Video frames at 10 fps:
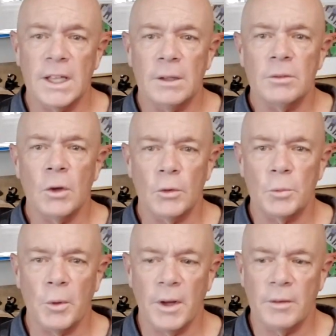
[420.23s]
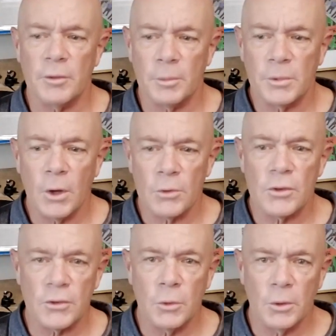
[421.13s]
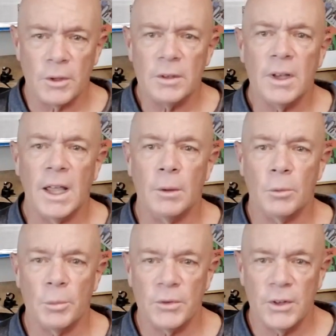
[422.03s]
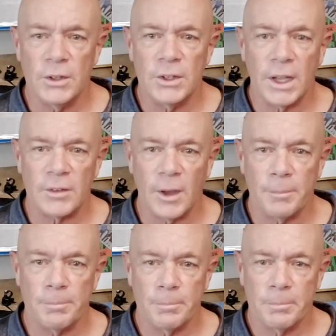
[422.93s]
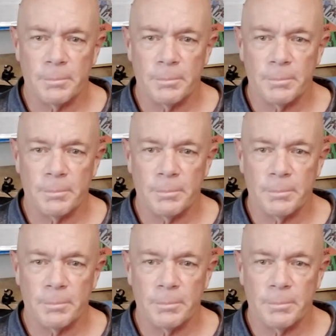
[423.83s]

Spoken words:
again, Coach Brian from Coach's Corner, and we'll be seeing you next time.